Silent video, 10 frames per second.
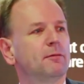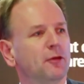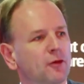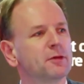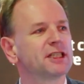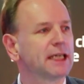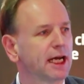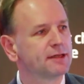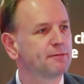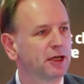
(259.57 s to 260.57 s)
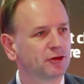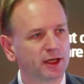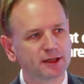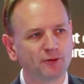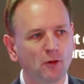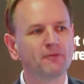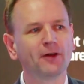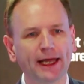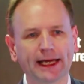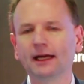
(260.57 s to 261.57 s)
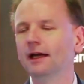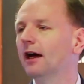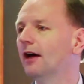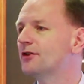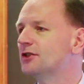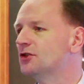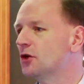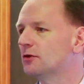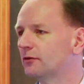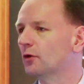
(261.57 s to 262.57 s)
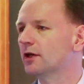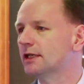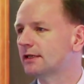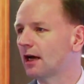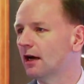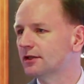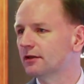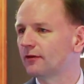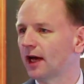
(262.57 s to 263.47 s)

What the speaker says: performance indicators, metrics, form filling that is used for these kinds of